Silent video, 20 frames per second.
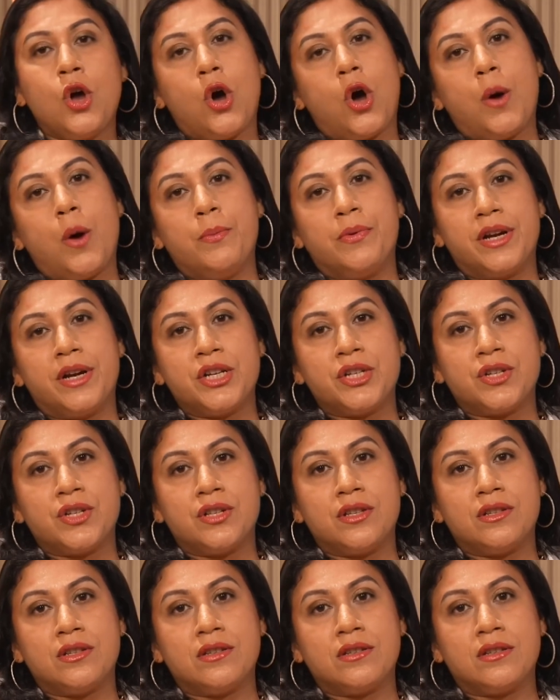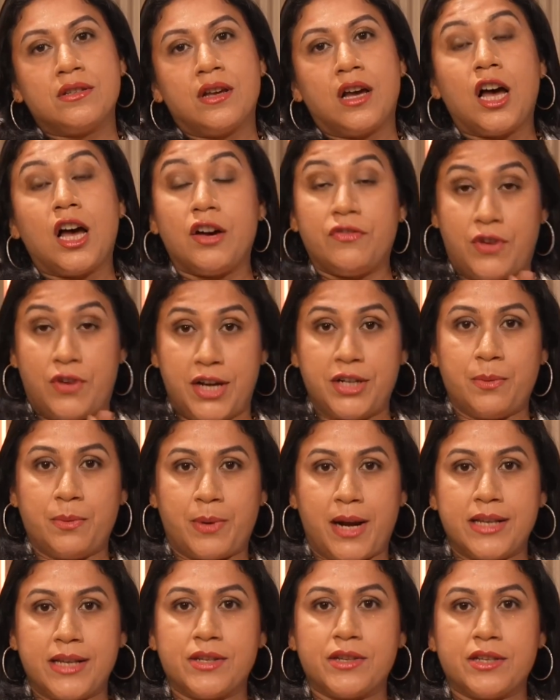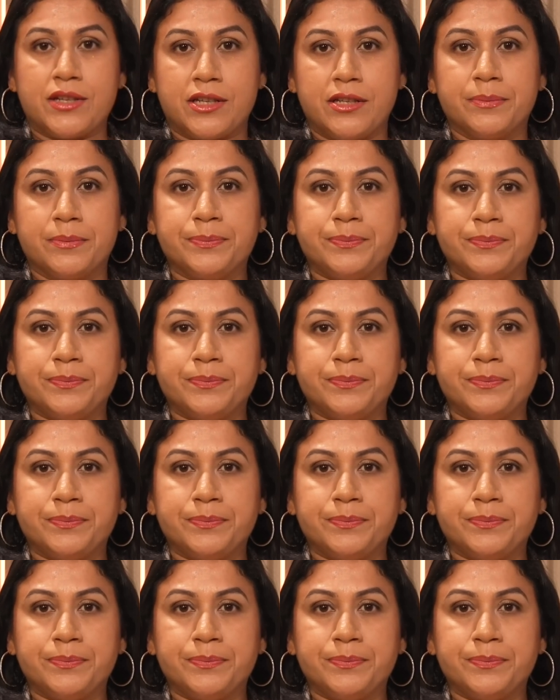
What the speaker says: operations for enterprises.